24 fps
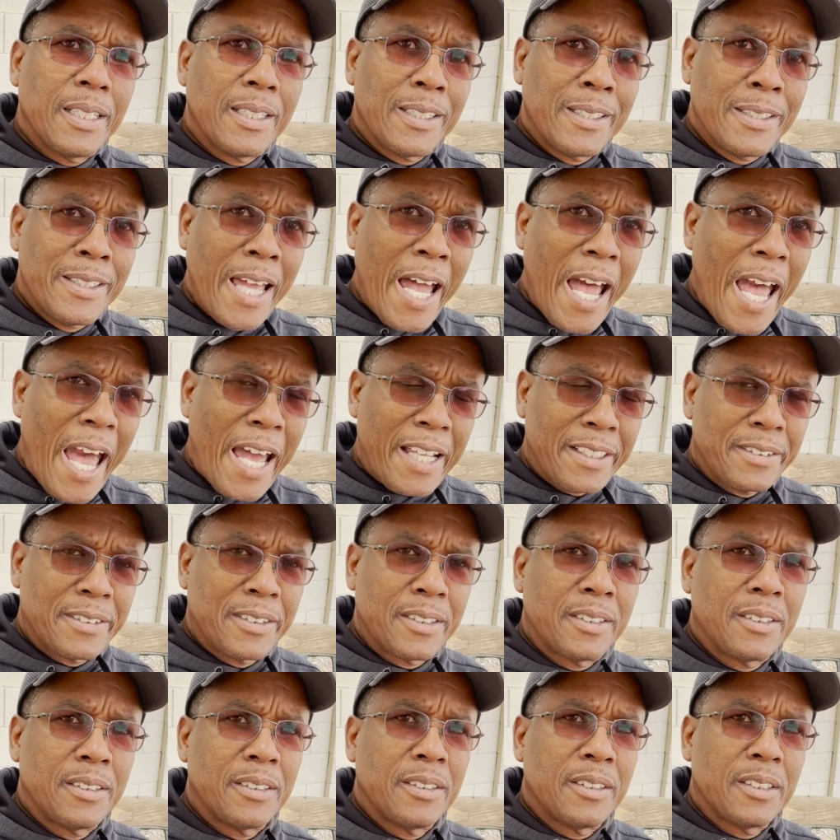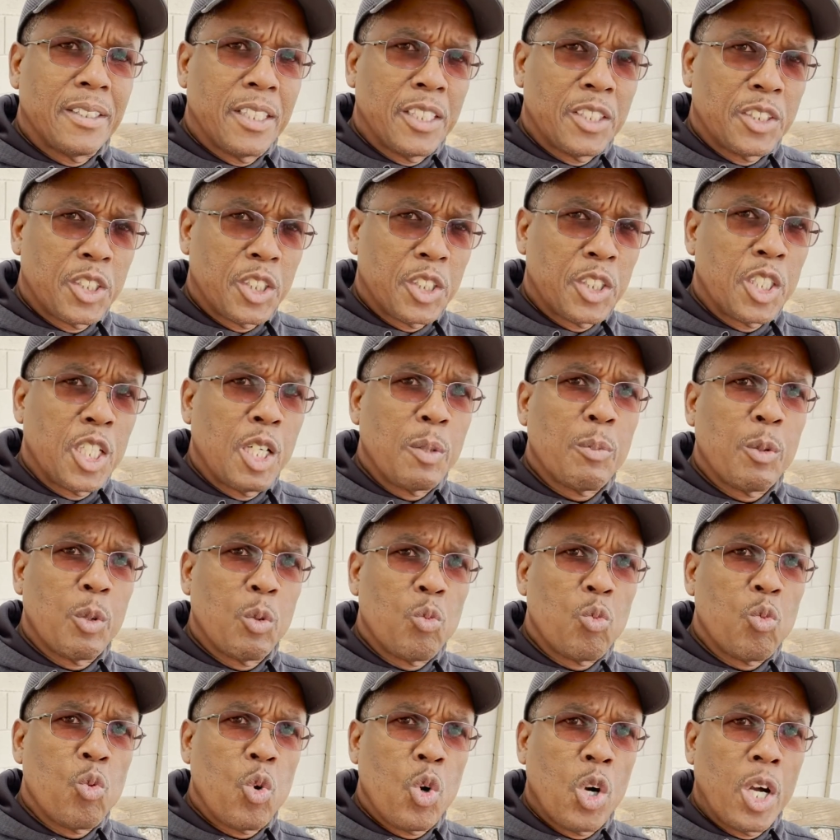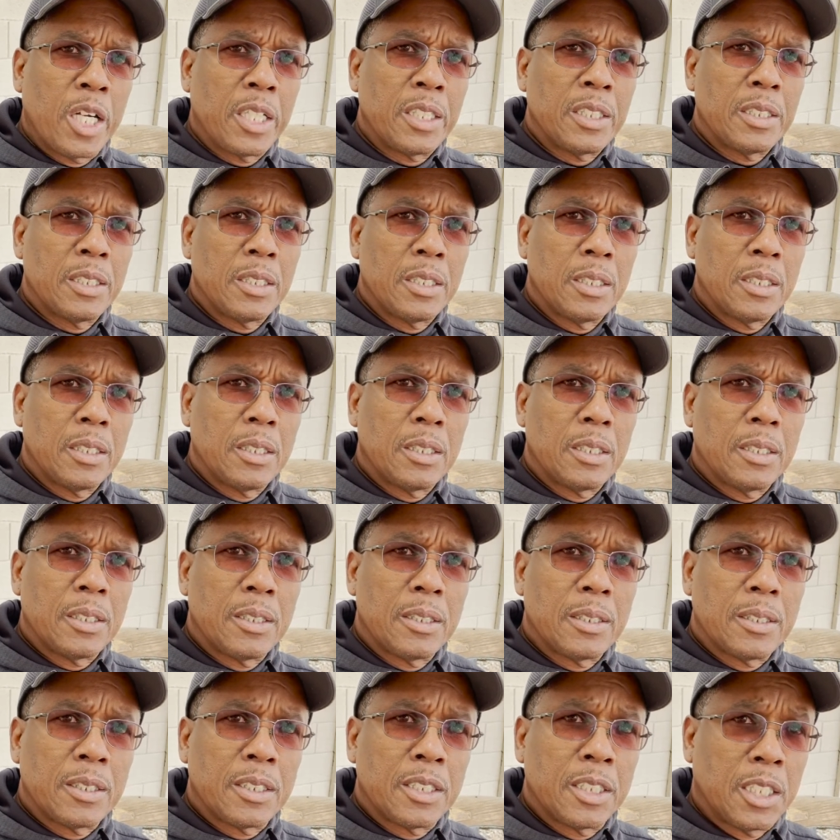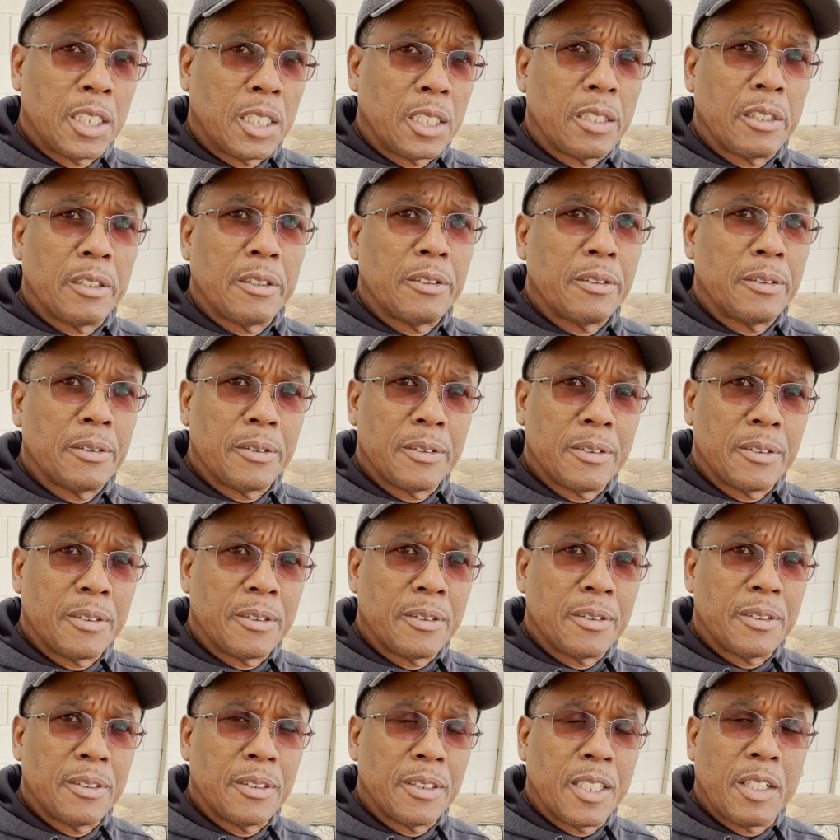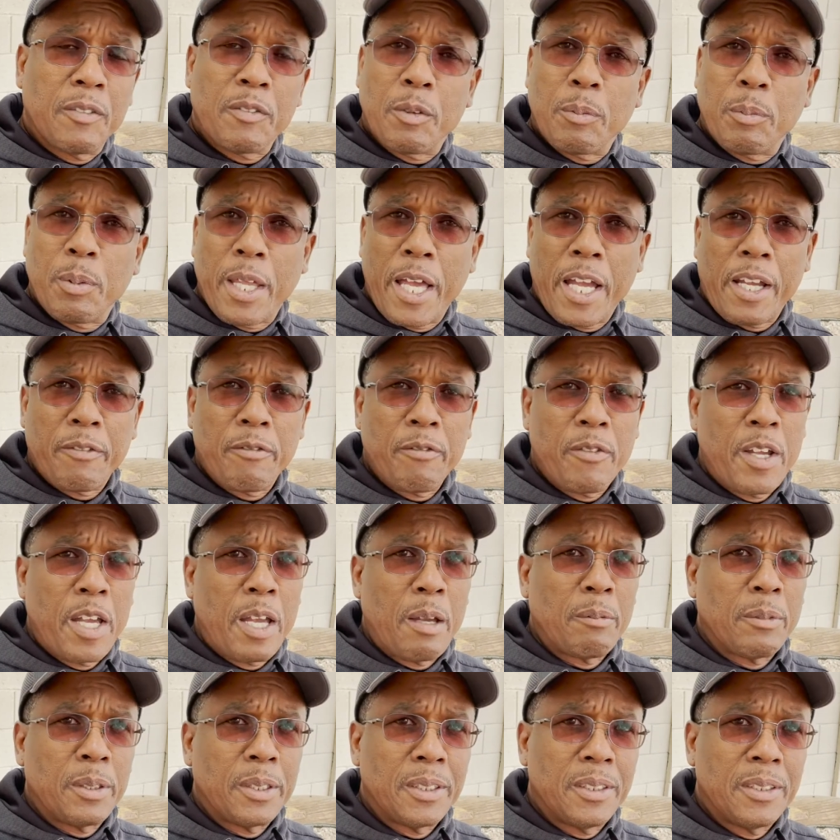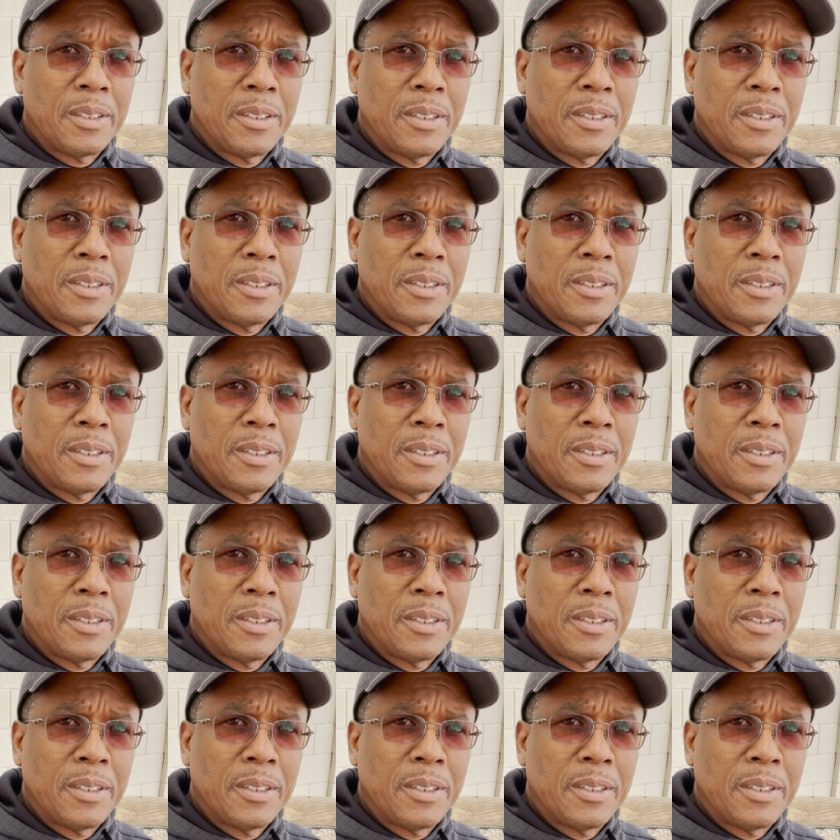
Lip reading: That is the number one killer of the black family.